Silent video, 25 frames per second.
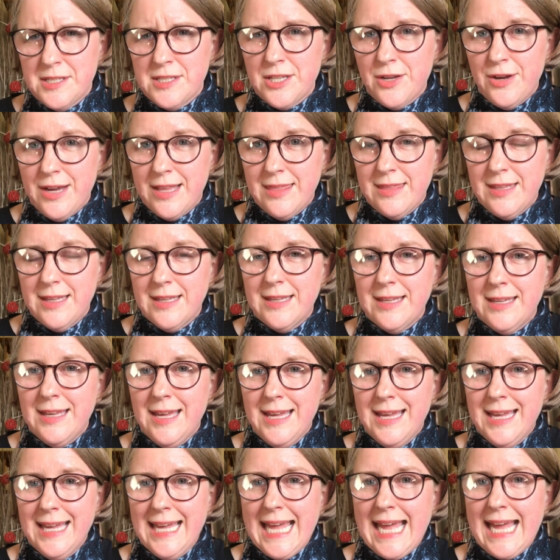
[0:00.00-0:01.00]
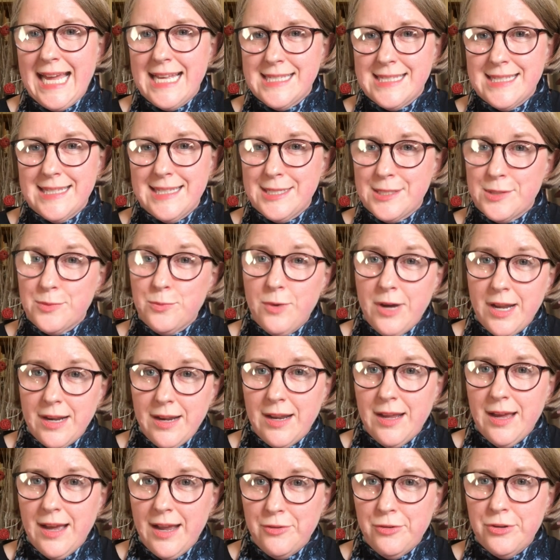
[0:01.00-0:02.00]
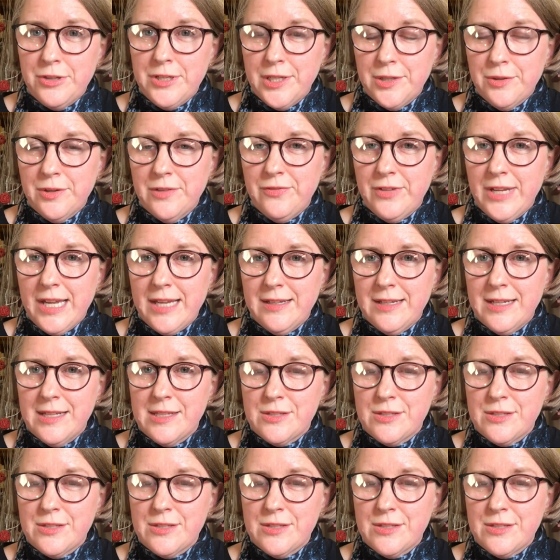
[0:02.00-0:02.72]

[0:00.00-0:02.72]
So I think as this 1-in-100-year event,